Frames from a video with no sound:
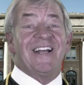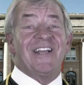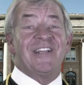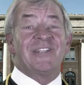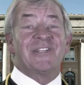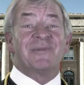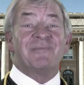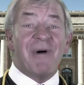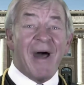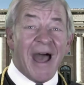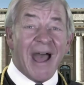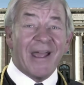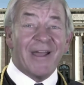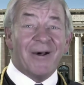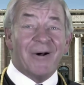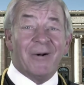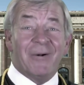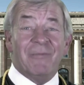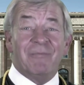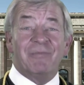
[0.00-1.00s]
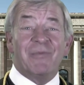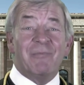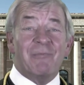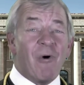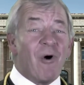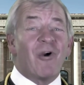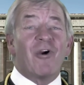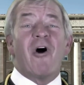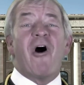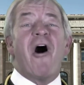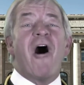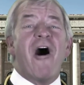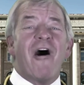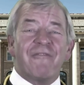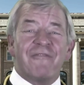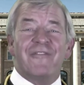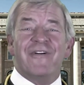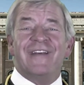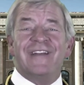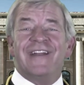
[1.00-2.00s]
Smile more
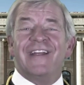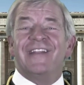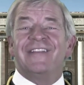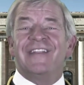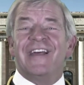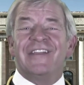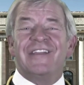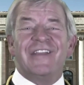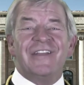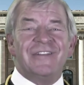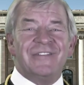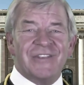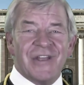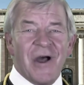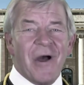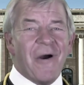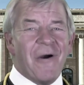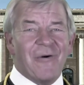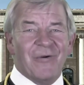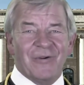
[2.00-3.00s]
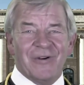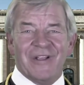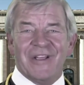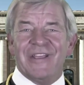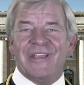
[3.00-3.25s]
often than you don't.